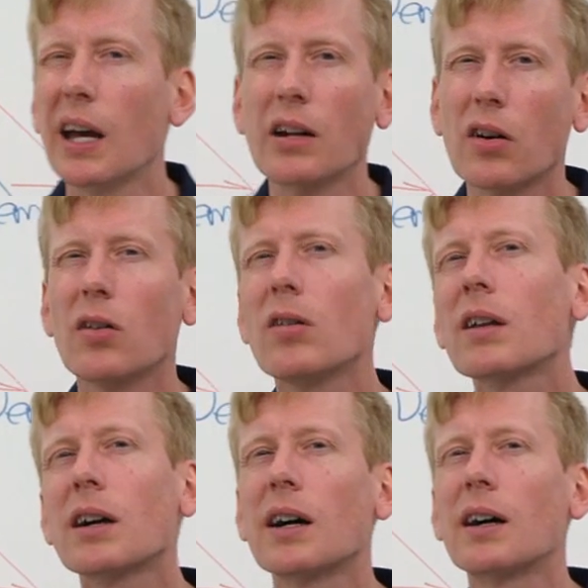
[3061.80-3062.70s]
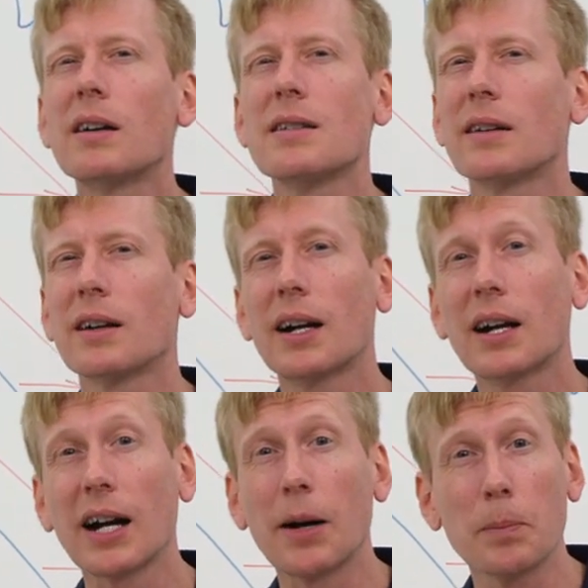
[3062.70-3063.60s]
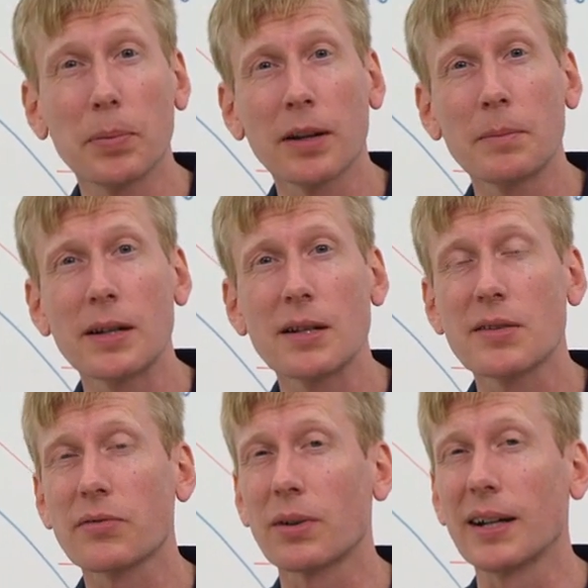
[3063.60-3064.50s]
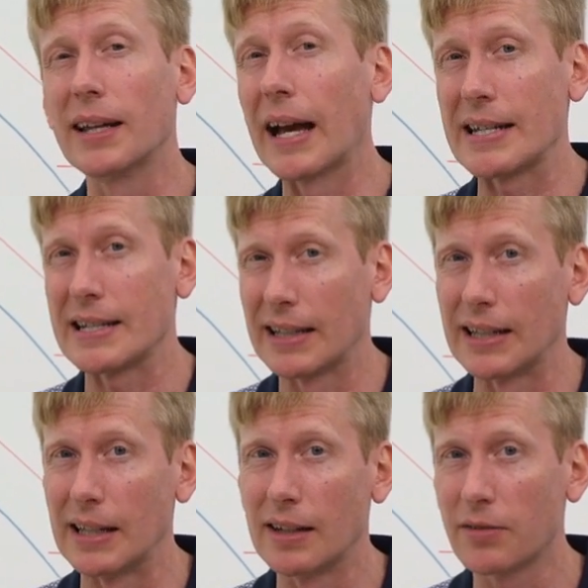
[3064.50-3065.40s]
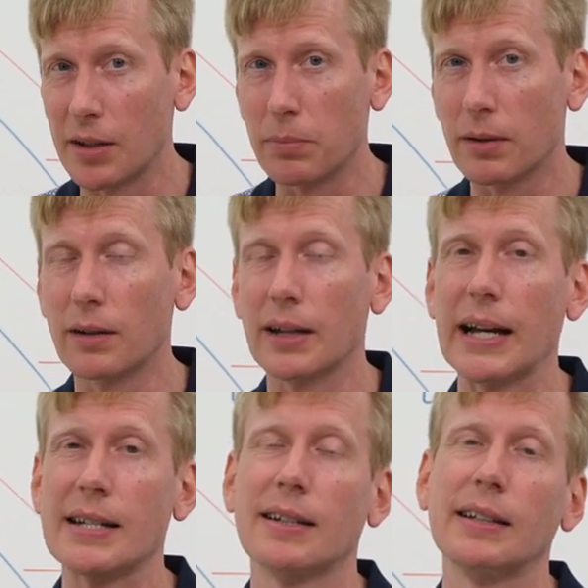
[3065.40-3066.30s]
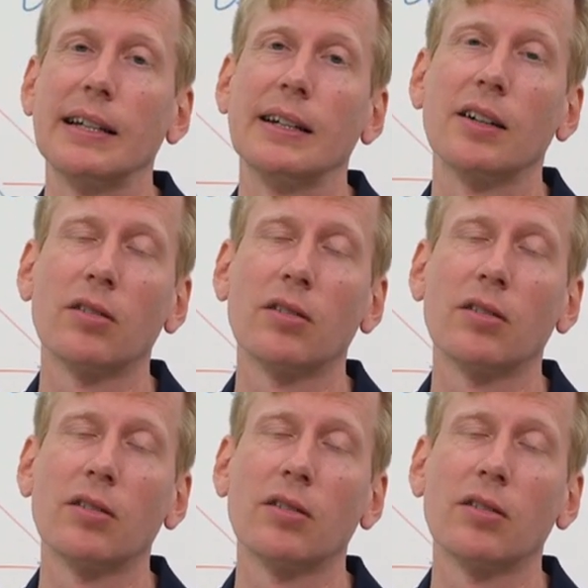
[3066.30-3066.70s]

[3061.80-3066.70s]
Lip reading: And all cars are complements for gasoline, if they burn gasoline at